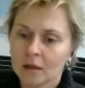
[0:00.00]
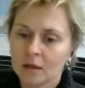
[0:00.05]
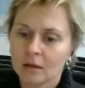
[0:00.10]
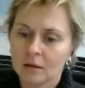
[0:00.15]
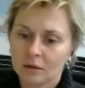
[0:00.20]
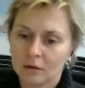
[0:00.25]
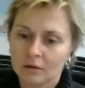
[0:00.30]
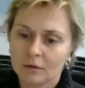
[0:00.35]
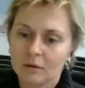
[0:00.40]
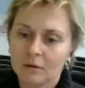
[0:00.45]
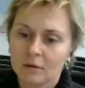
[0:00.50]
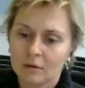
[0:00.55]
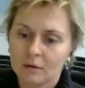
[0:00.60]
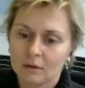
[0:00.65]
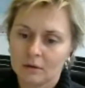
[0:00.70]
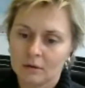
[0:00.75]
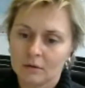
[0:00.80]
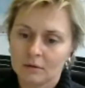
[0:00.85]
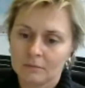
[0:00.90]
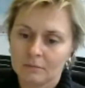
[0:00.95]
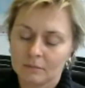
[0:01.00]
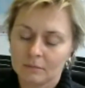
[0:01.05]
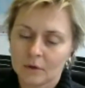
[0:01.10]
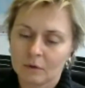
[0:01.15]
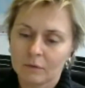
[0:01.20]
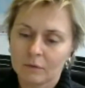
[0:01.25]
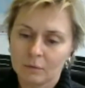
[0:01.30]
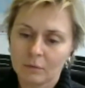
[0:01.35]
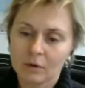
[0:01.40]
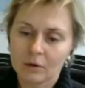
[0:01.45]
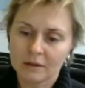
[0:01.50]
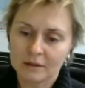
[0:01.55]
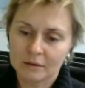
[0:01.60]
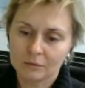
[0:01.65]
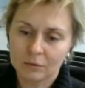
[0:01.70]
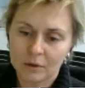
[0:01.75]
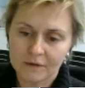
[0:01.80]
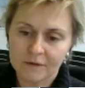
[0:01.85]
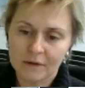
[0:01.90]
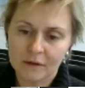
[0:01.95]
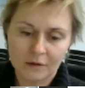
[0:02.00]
uh, or, um, over more than one